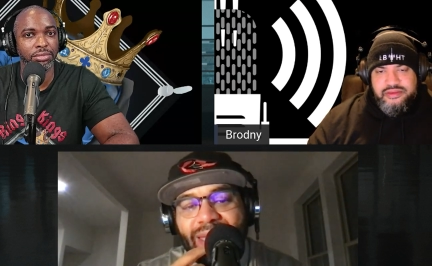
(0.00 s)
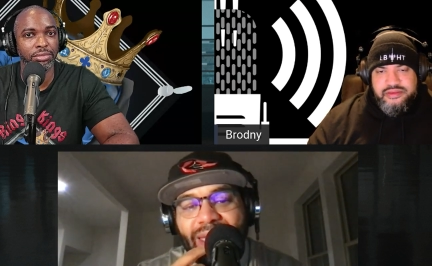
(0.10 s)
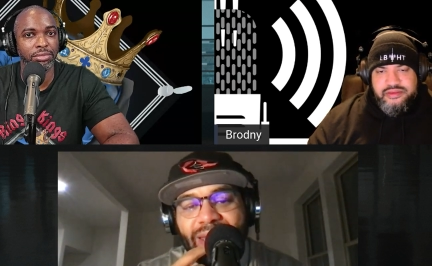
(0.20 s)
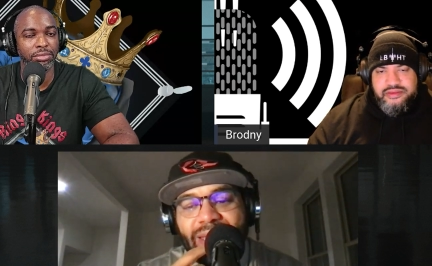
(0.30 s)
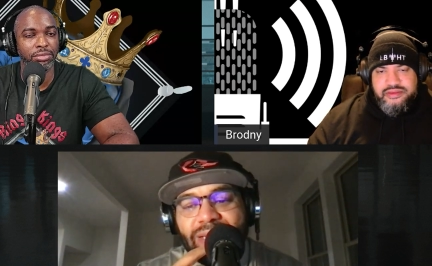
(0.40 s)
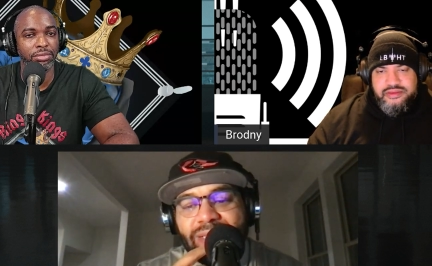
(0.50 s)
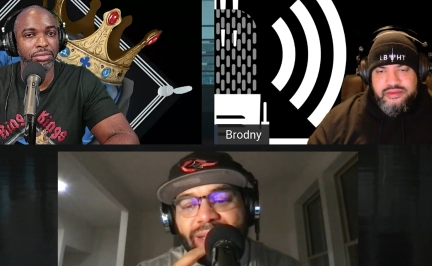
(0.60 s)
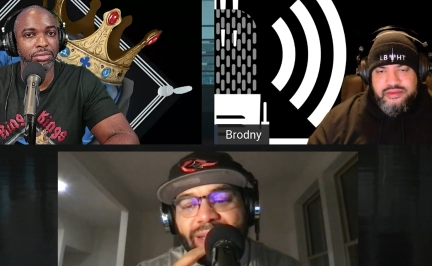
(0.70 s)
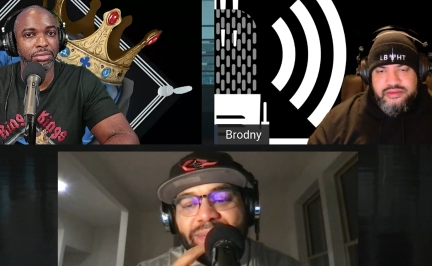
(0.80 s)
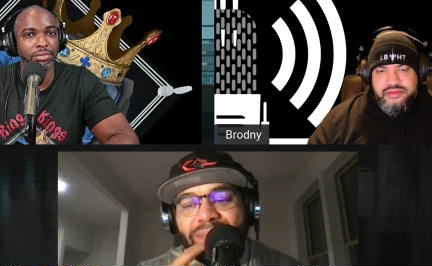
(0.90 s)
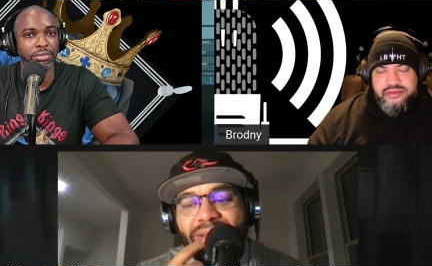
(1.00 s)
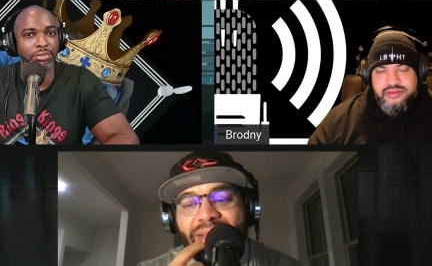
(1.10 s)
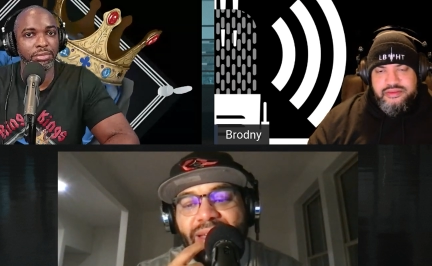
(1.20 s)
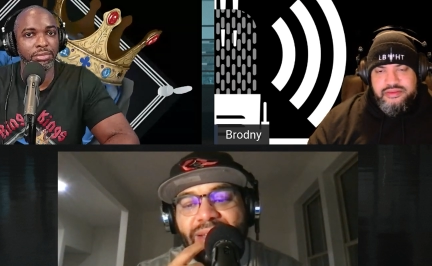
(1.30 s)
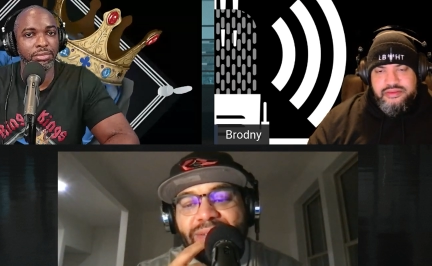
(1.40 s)
Speaker 1: Haney has had to he
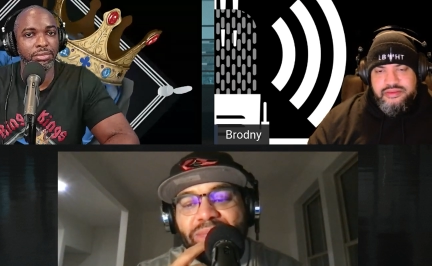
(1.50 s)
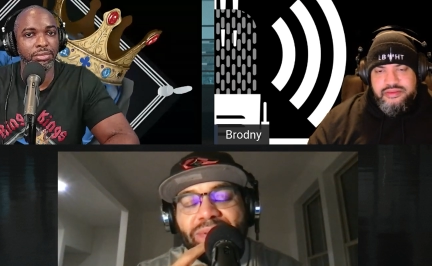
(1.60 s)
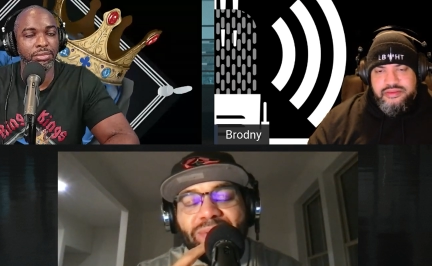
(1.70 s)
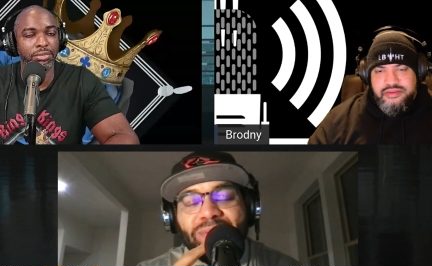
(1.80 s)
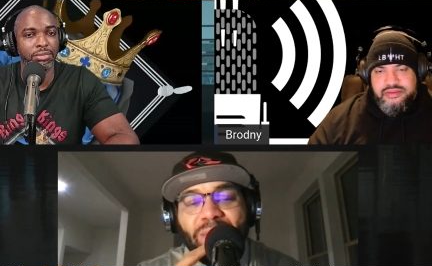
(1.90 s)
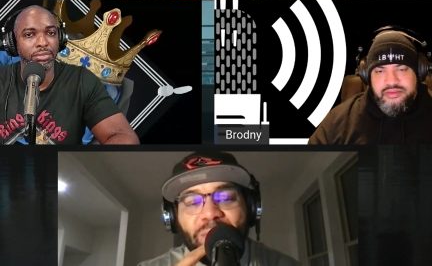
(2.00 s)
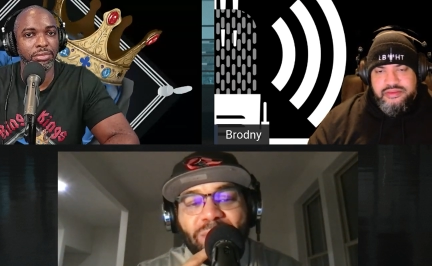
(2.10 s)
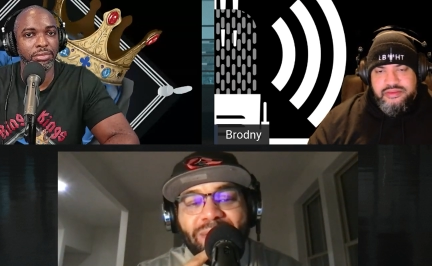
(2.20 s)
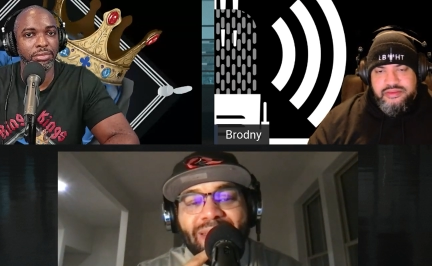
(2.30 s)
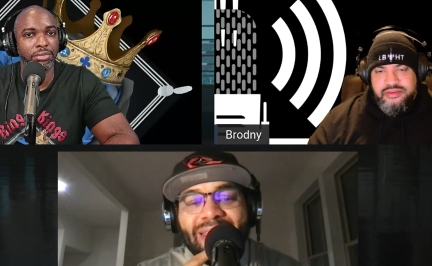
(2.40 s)
has to put on